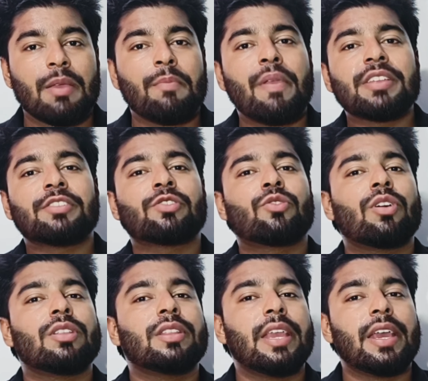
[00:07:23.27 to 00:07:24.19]
based
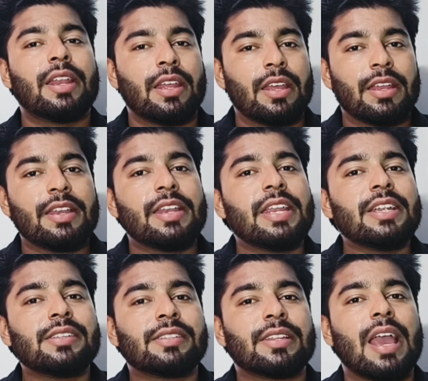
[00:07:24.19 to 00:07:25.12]
on their
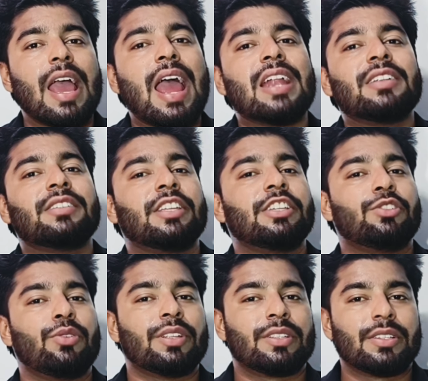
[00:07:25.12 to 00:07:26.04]
needs and
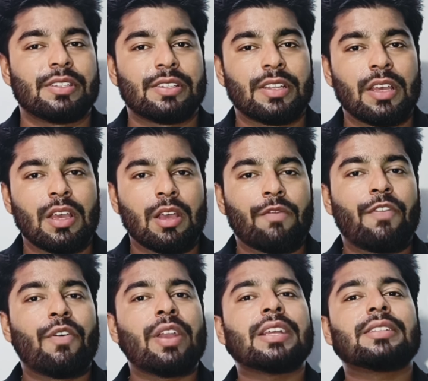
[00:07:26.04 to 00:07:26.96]
situations.
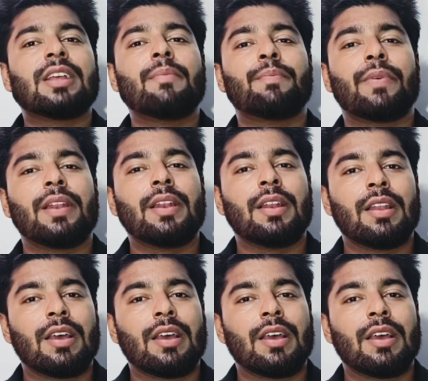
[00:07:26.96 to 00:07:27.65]
For example,